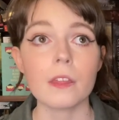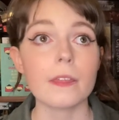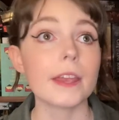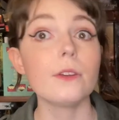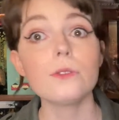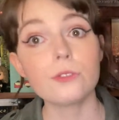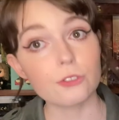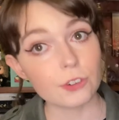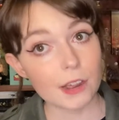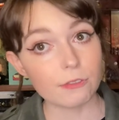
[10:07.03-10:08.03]
They used to
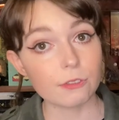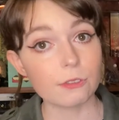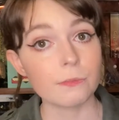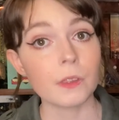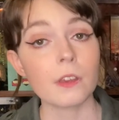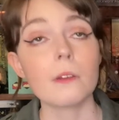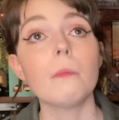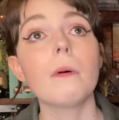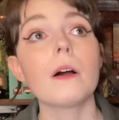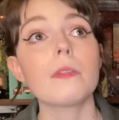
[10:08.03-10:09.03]
travel,
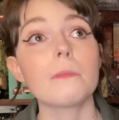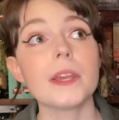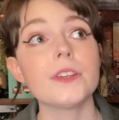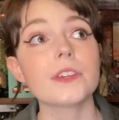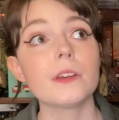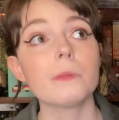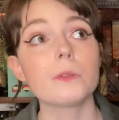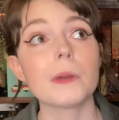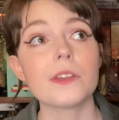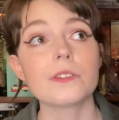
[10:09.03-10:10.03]
but the
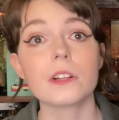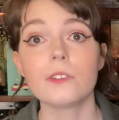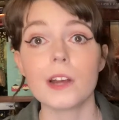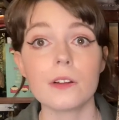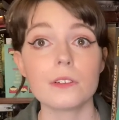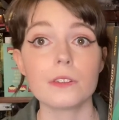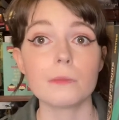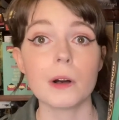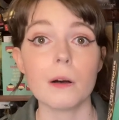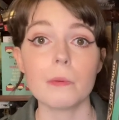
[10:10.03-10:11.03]
peacekeepers basically rounded
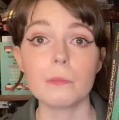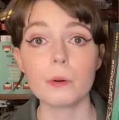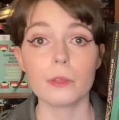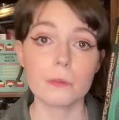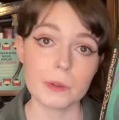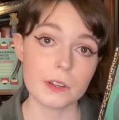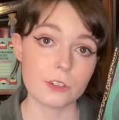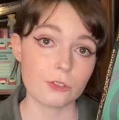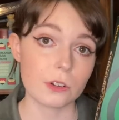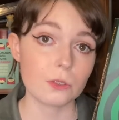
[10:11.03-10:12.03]
them up and put them in
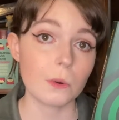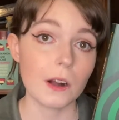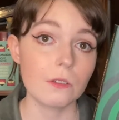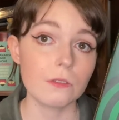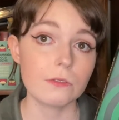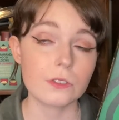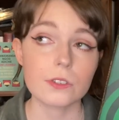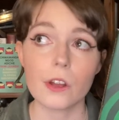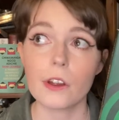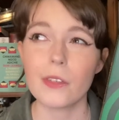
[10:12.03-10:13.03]
District 12.
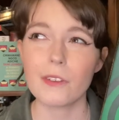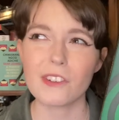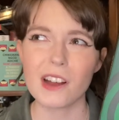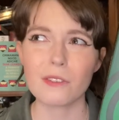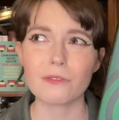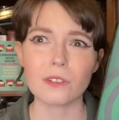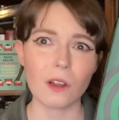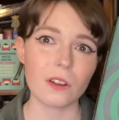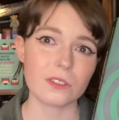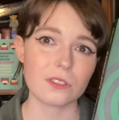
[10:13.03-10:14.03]
So they've kind of
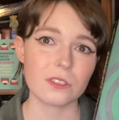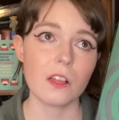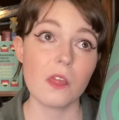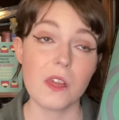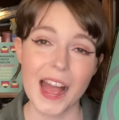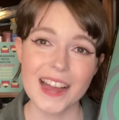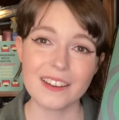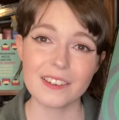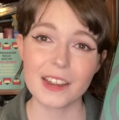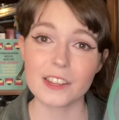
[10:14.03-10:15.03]
lost
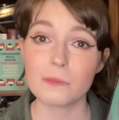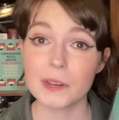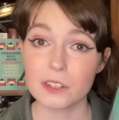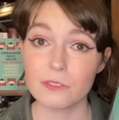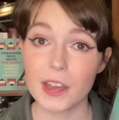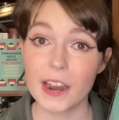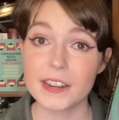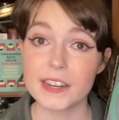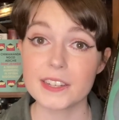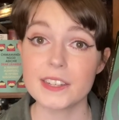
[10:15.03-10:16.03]
that aspect of their
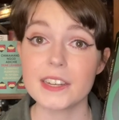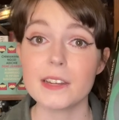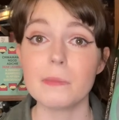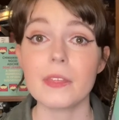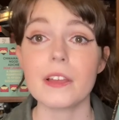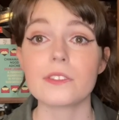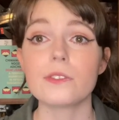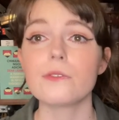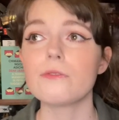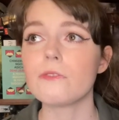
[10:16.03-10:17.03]
identity, but they're
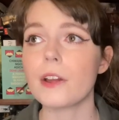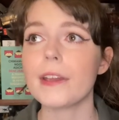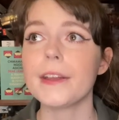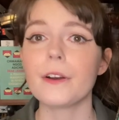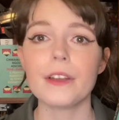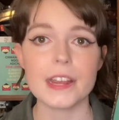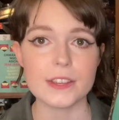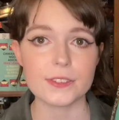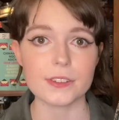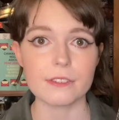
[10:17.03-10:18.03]
still very
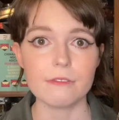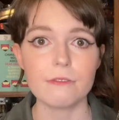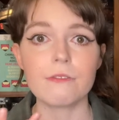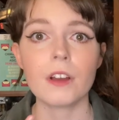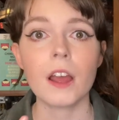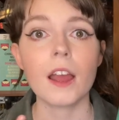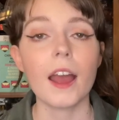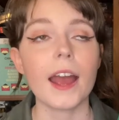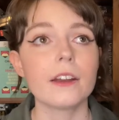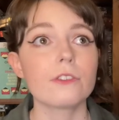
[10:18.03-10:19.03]
cohesive
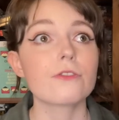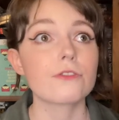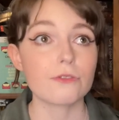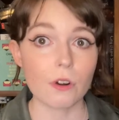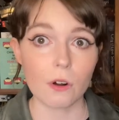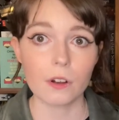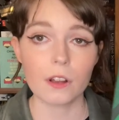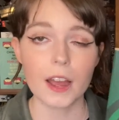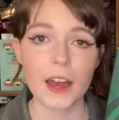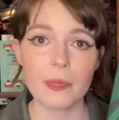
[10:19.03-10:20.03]
and
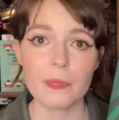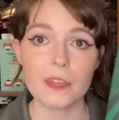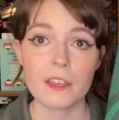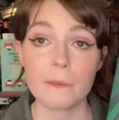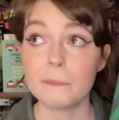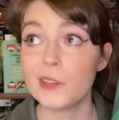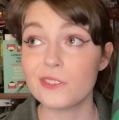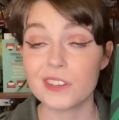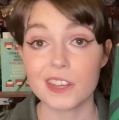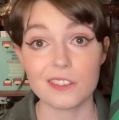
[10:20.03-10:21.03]
strong, and
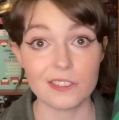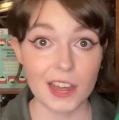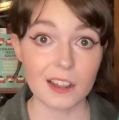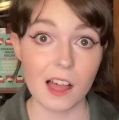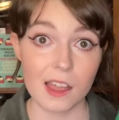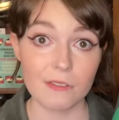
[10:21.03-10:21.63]
music is their life.